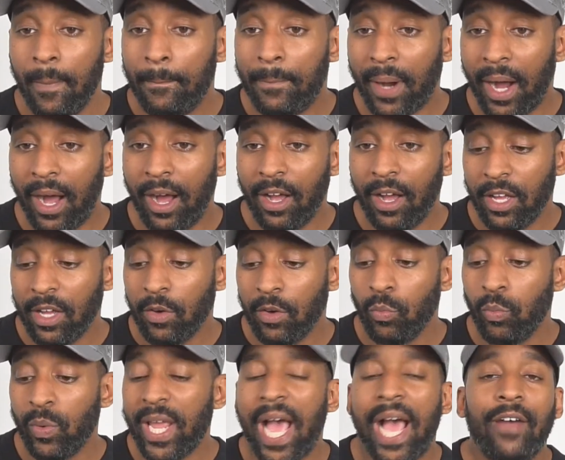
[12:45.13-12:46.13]
But
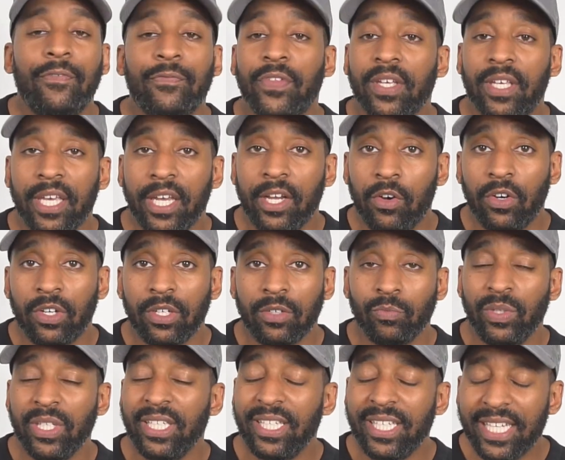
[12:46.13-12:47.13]
we have to kick
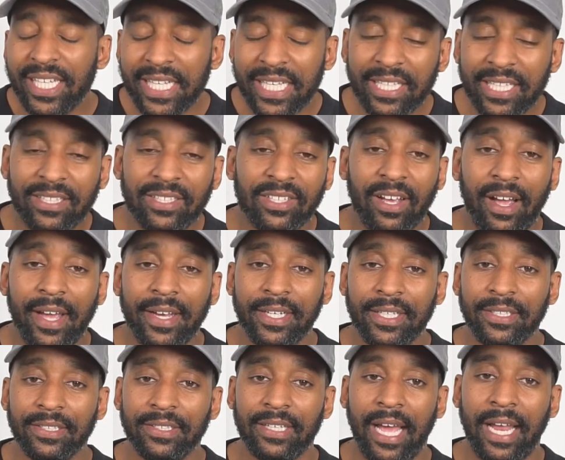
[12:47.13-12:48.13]
on. We need
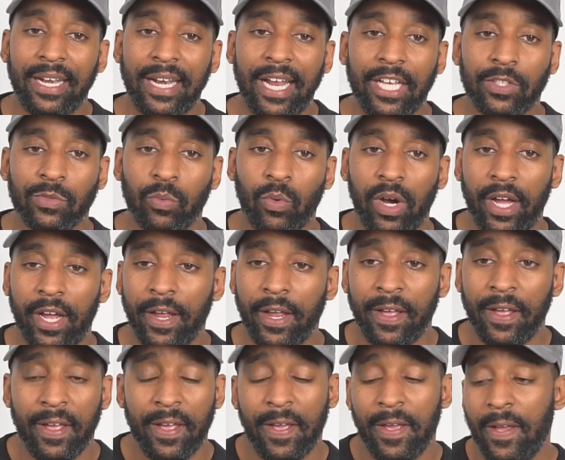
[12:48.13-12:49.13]
signings. And that's
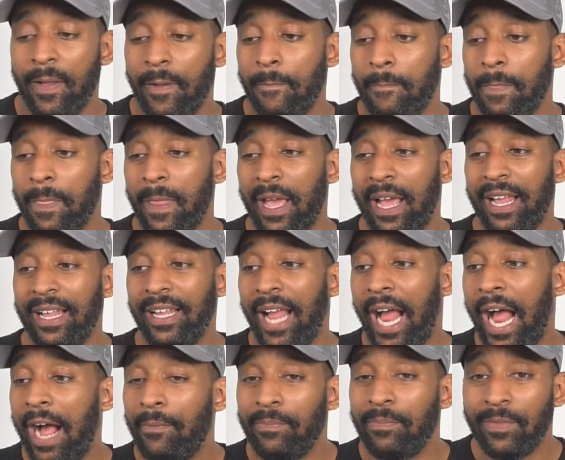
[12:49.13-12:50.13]
why
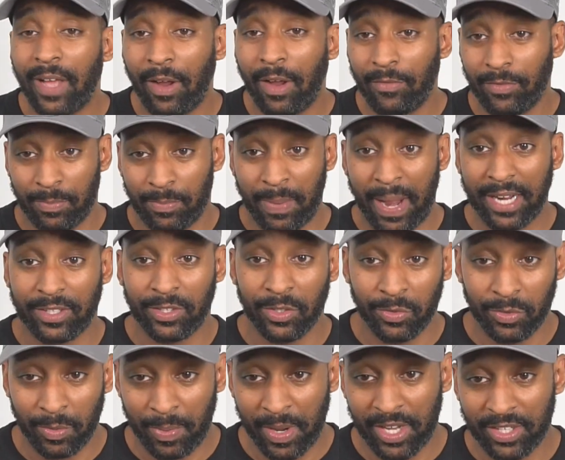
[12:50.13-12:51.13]
I'm back
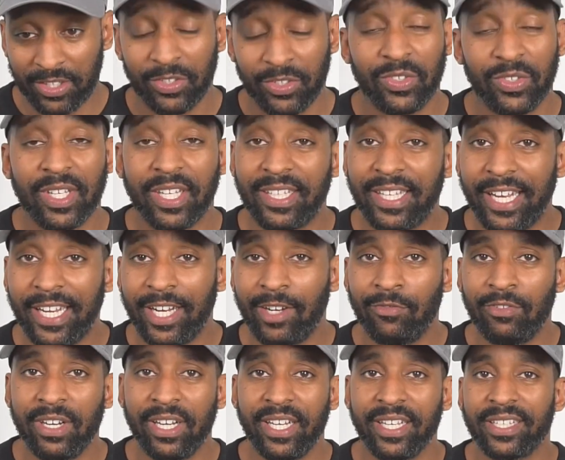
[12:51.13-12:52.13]
to the person who said that they're
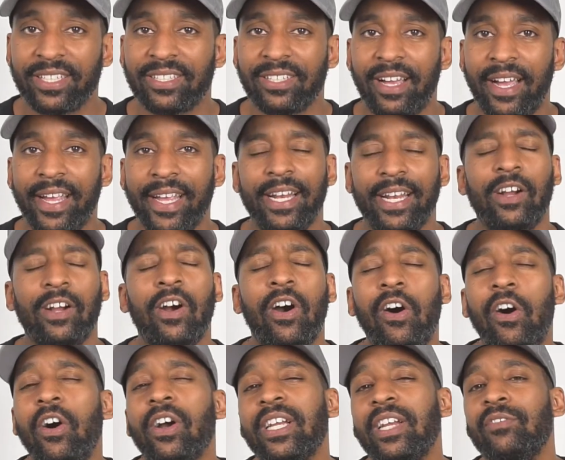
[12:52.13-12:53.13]
really excited. I
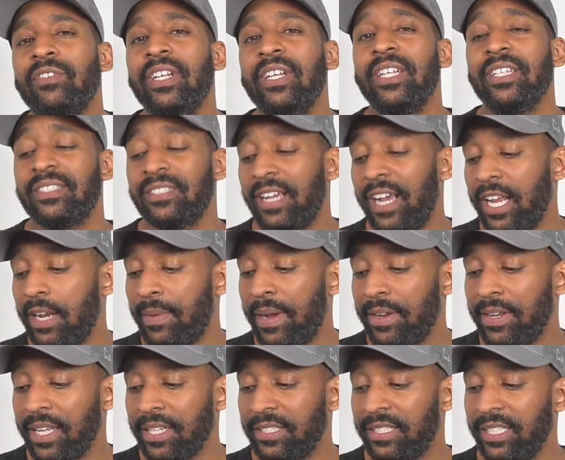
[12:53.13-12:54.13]
can't get really excited
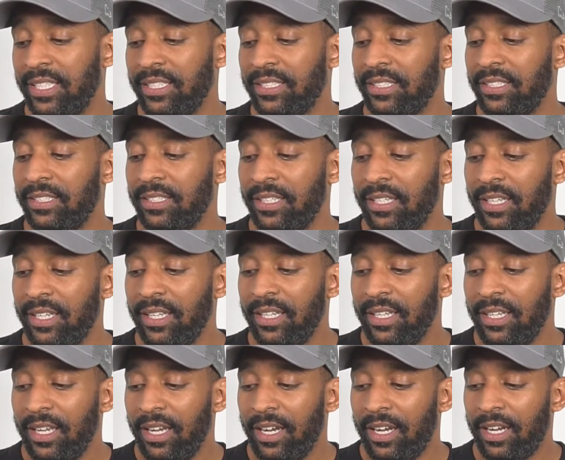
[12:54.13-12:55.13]
about next season
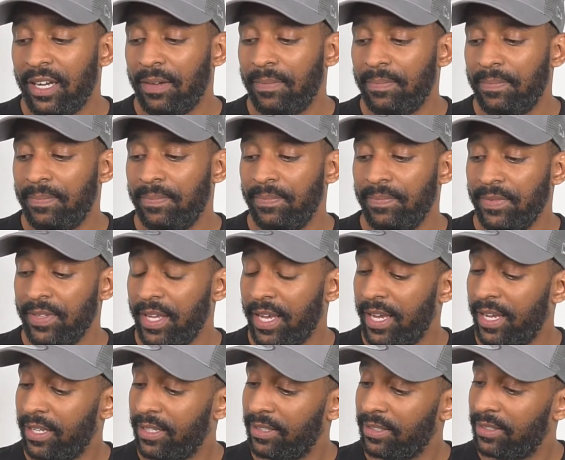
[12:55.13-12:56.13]

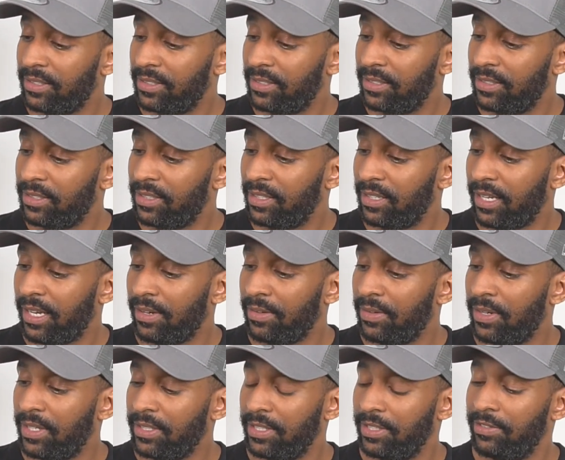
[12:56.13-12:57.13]
yet. Look at that.
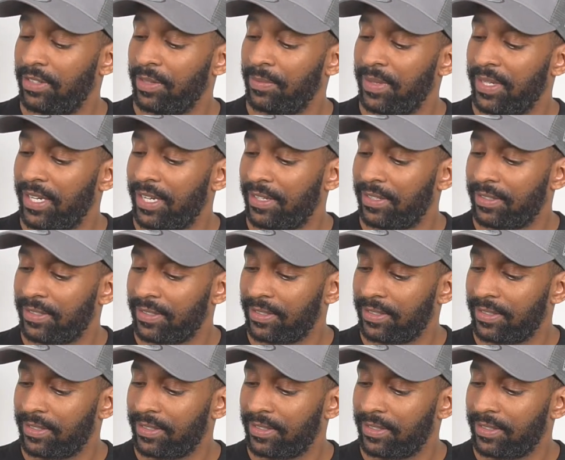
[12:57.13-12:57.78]
Why is he ringing me now?